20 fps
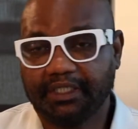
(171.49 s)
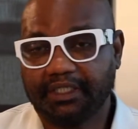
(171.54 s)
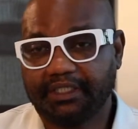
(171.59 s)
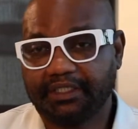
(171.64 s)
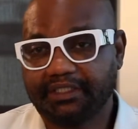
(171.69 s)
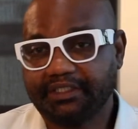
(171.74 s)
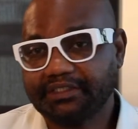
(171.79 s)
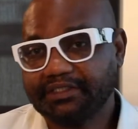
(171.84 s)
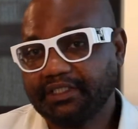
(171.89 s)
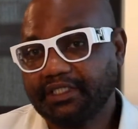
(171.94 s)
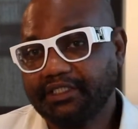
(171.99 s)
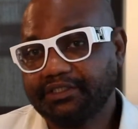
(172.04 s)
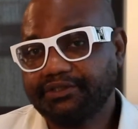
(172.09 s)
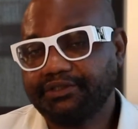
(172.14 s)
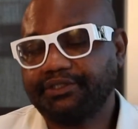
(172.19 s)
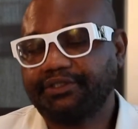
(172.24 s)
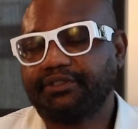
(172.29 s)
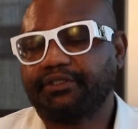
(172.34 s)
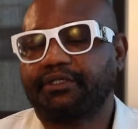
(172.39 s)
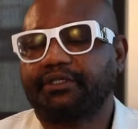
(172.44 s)
This led to
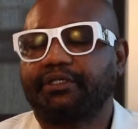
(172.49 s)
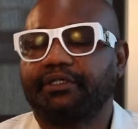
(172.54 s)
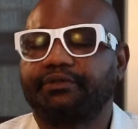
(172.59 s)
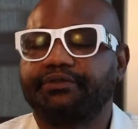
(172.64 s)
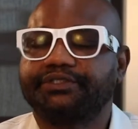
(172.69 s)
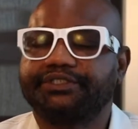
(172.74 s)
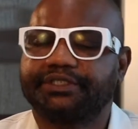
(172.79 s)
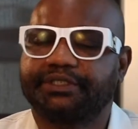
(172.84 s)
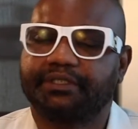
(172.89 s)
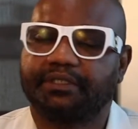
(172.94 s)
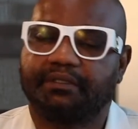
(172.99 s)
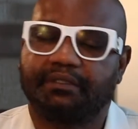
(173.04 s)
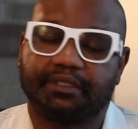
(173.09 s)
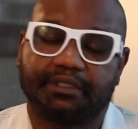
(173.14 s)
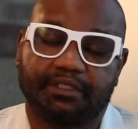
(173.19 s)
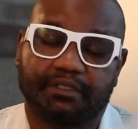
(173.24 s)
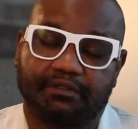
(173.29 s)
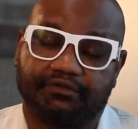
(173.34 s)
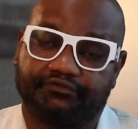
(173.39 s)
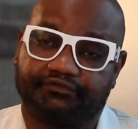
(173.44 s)
the conclusion or
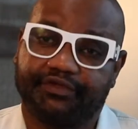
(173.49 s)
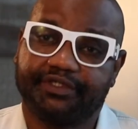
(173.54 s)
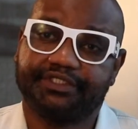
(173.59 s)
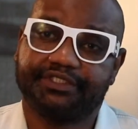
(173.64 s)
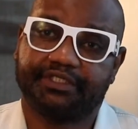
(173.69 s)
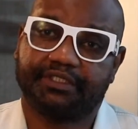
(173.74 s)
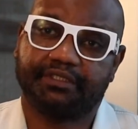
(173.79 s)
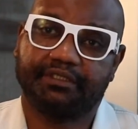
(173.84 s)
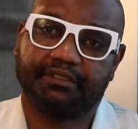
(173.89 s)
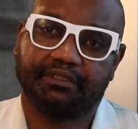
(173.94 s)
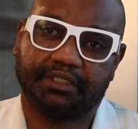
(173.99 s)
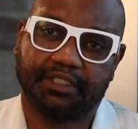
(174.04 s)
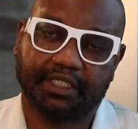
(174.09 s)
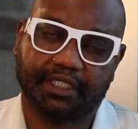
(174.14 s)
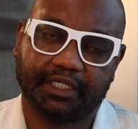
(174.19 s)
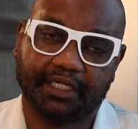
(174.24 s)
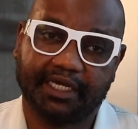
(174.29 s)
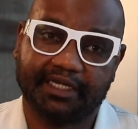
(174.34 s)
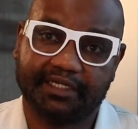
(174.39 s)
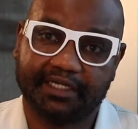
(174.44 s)
the conviction
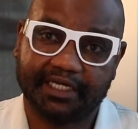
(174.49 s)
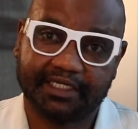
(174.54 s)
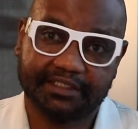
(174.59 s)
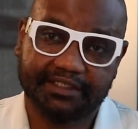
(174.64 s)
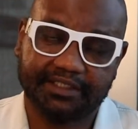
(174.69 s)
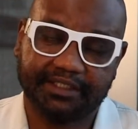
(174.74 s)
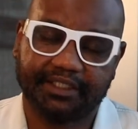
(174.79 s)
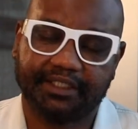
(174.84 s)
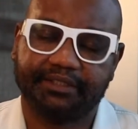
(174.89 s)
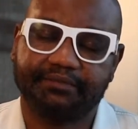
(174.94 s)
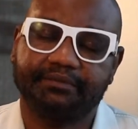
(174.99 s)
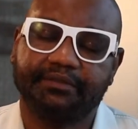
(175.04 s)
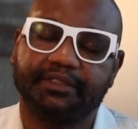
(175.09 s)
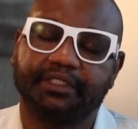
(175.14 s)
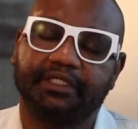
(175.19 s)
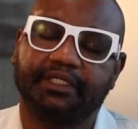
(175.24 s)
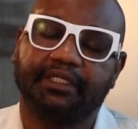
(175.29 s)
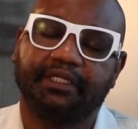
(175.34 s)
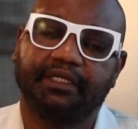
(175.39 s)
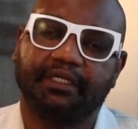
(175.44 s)
at that time
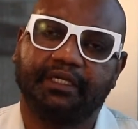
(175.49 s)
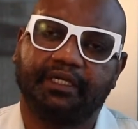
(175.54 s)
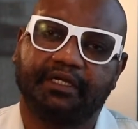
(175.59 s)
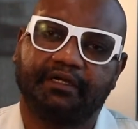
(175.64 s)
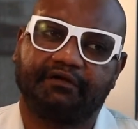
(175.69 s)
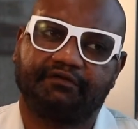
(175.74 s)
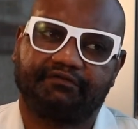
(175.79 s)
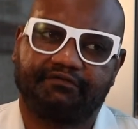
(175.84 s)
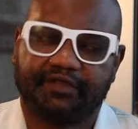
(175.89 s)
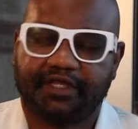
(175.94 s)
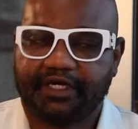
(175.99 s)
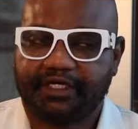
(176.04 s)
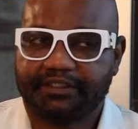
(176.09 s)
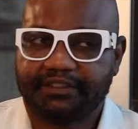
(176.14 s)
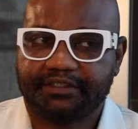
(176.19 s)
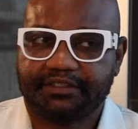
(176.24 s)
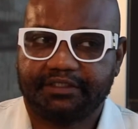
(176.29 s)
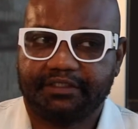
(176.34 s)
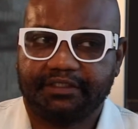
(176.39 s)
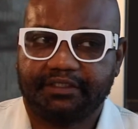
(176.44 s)
that